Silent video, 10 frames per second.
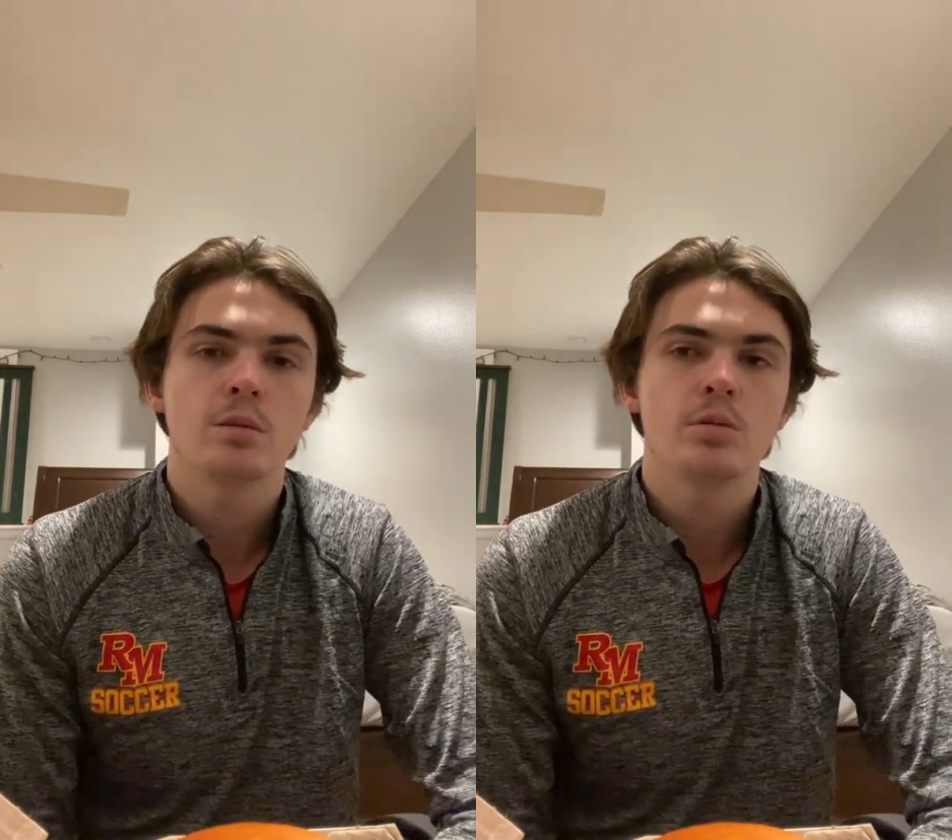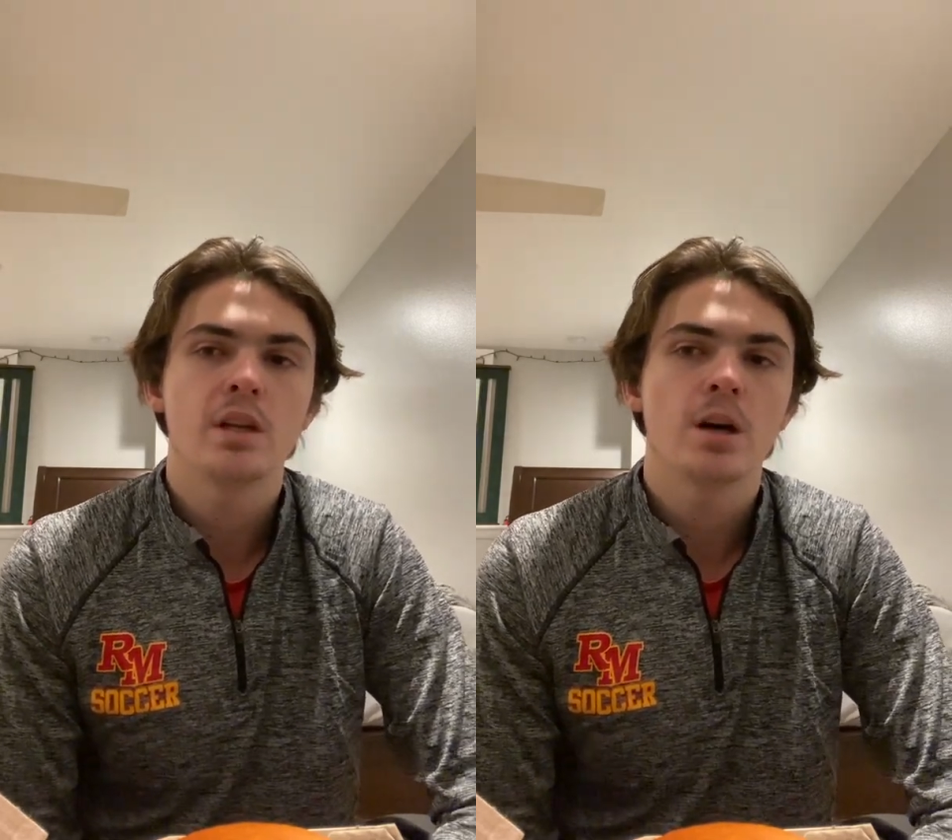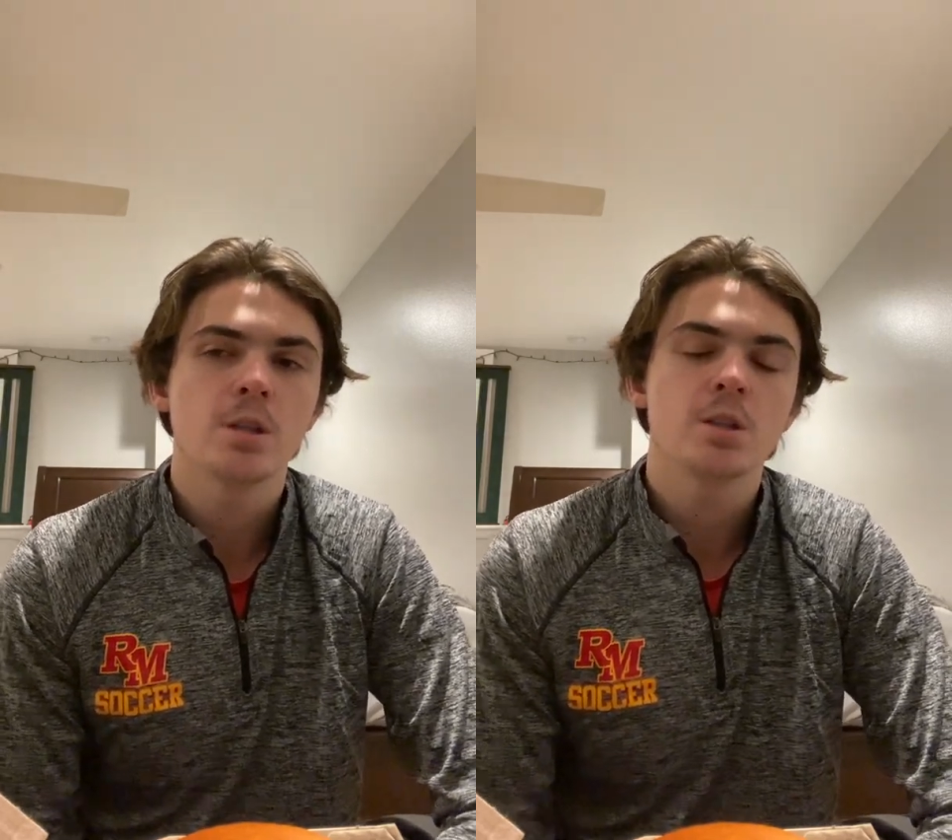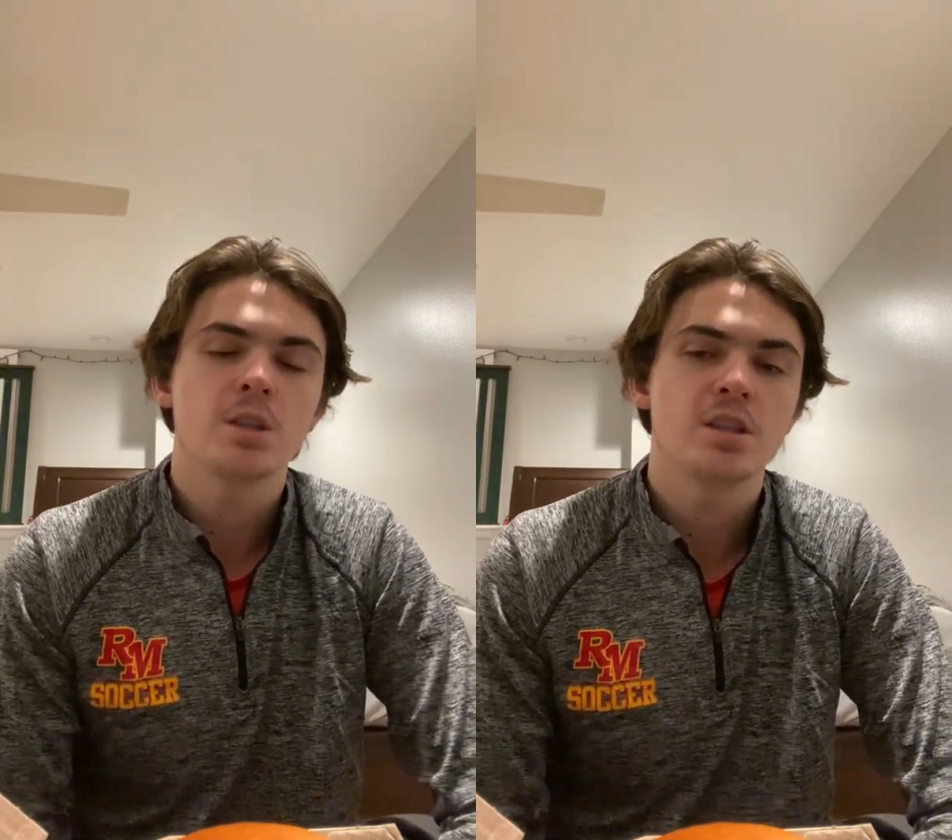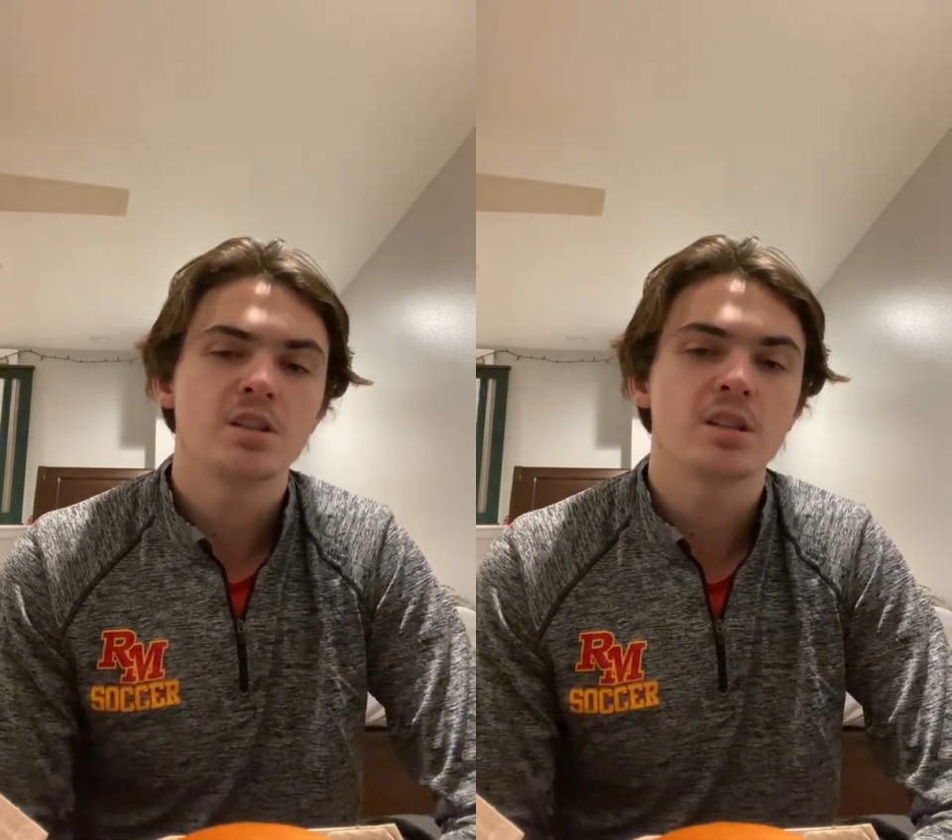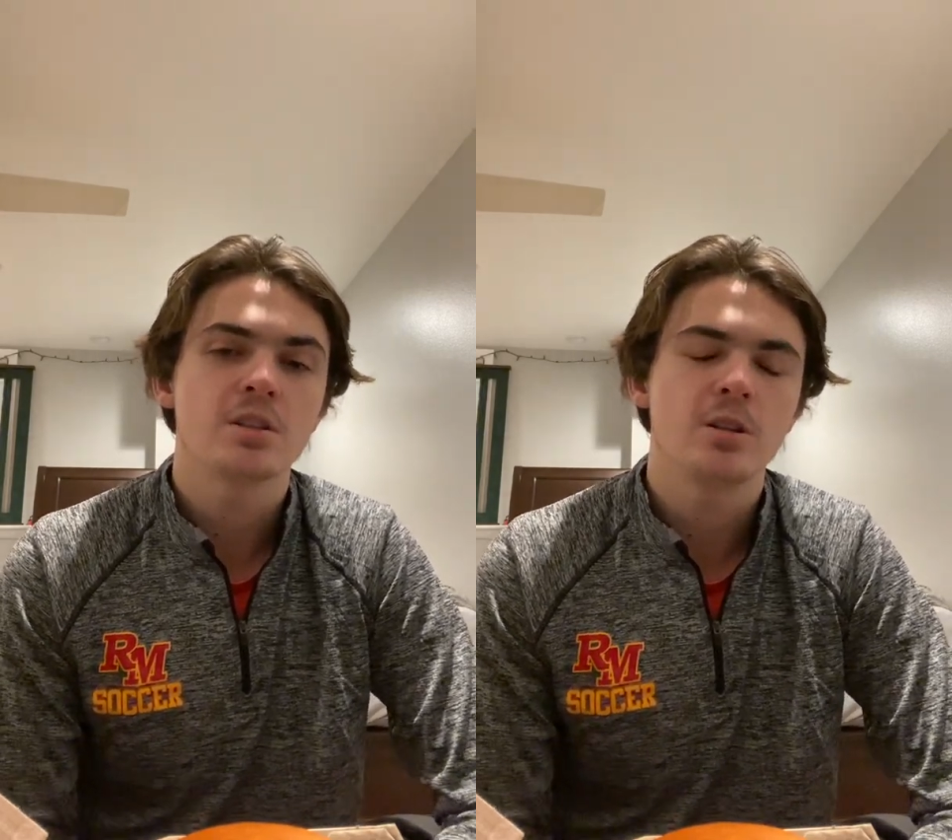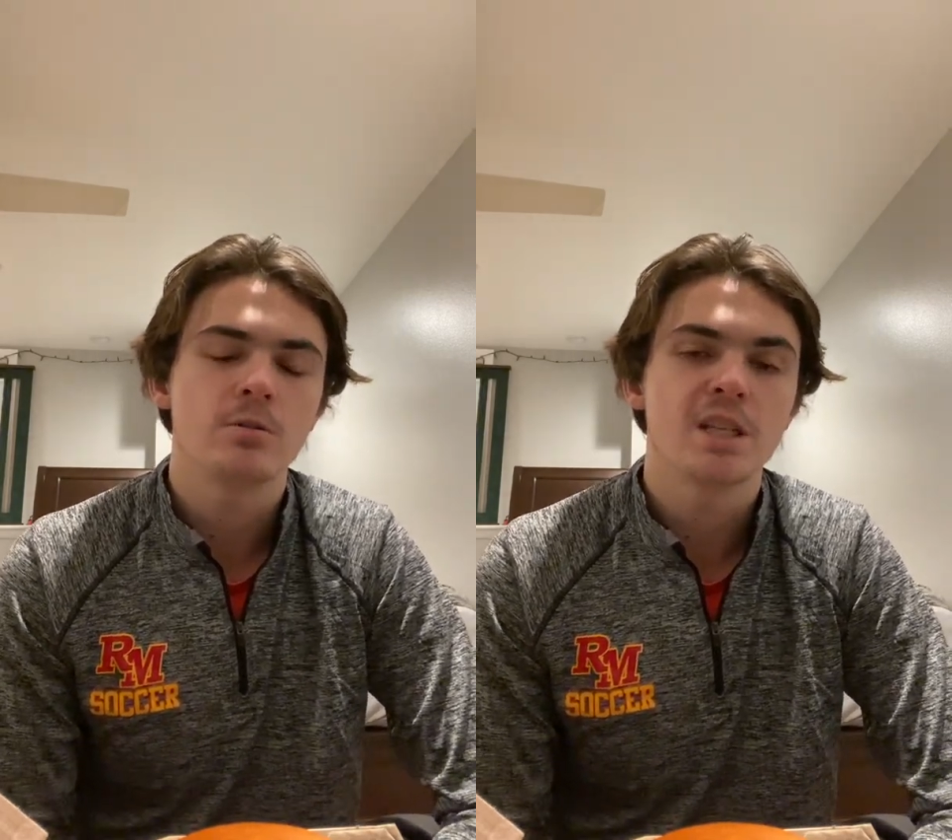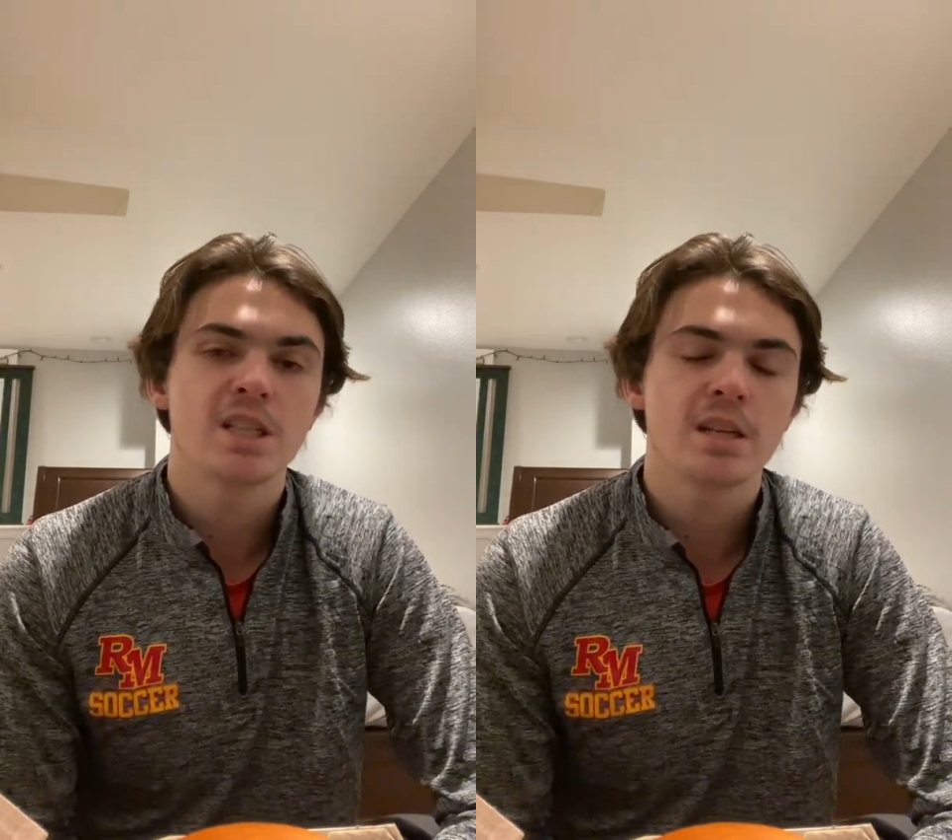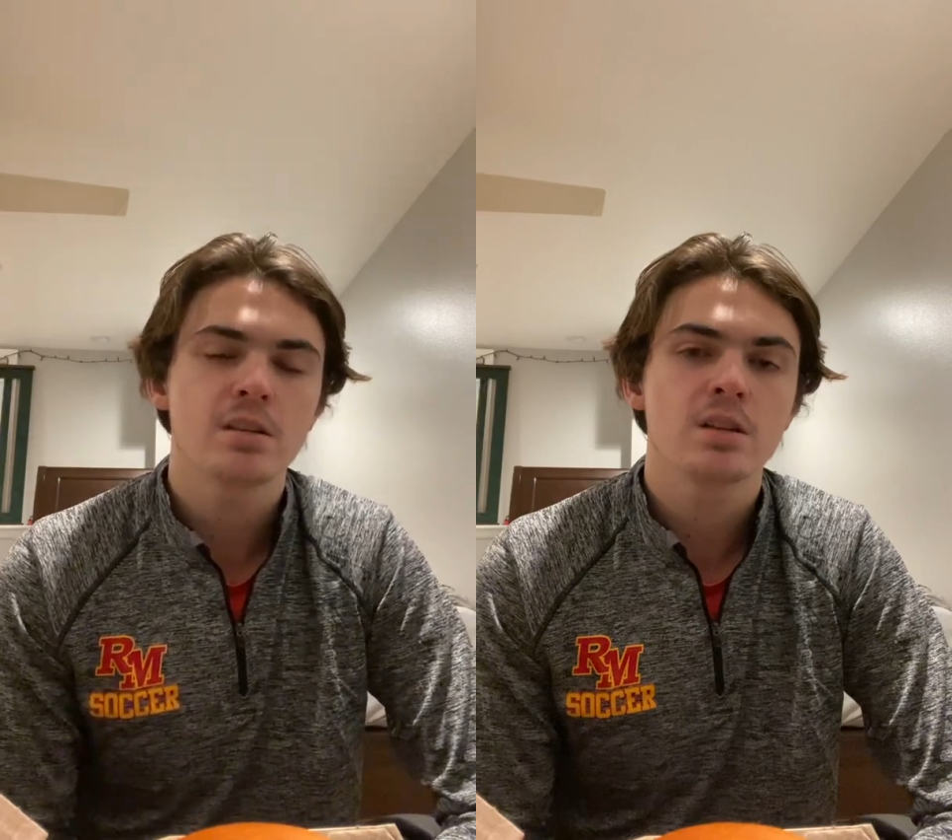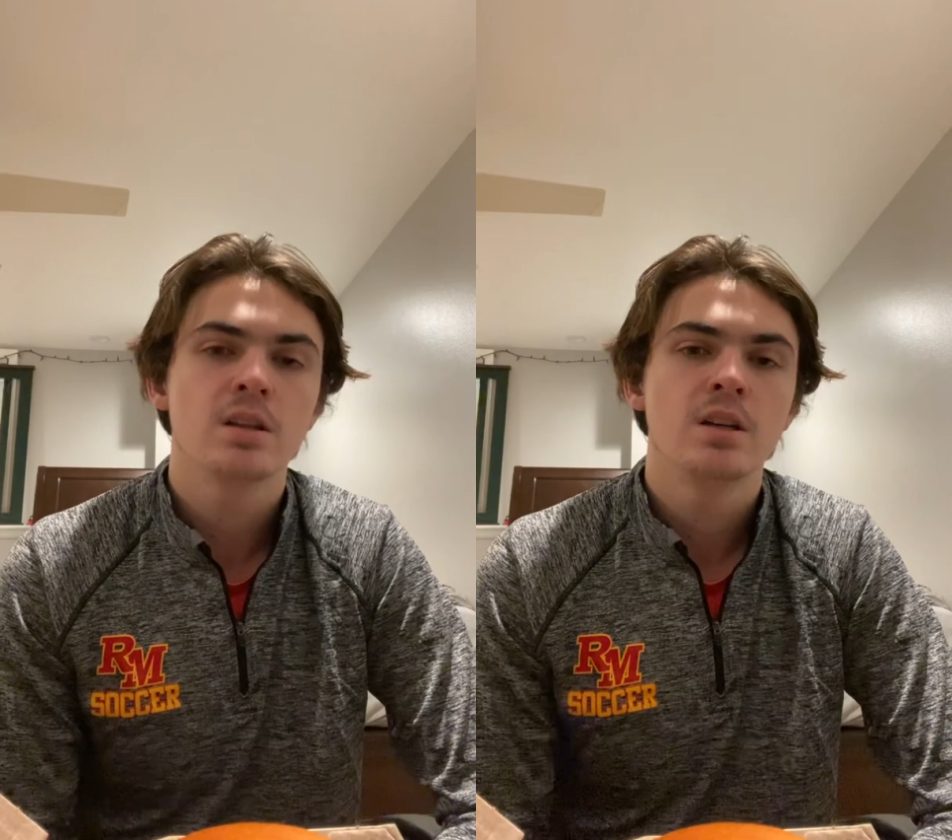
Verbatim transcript: $3.63